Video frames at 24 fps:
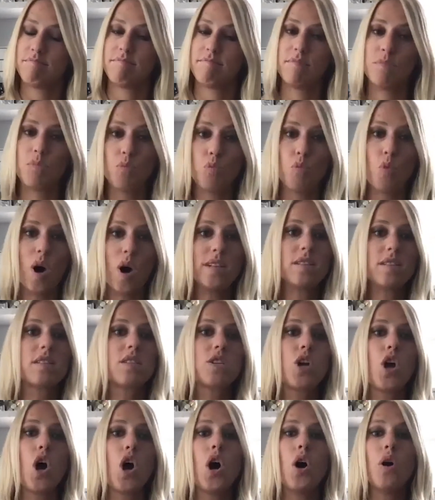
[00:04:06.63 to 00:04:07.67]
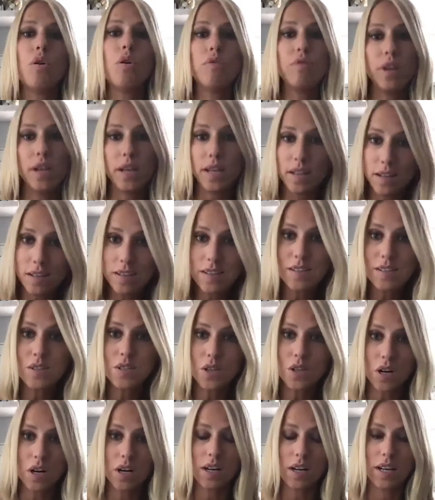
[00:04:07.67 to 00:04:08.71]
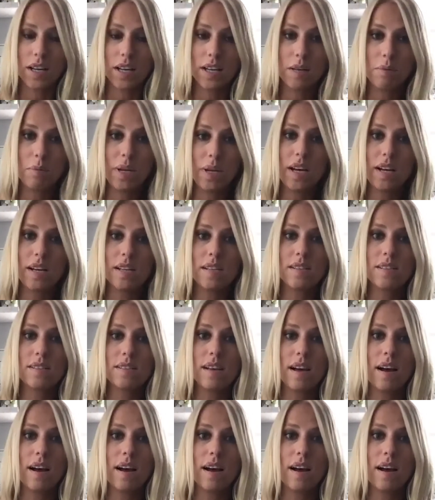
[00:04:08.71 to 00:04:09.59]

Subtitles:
once COVID started, because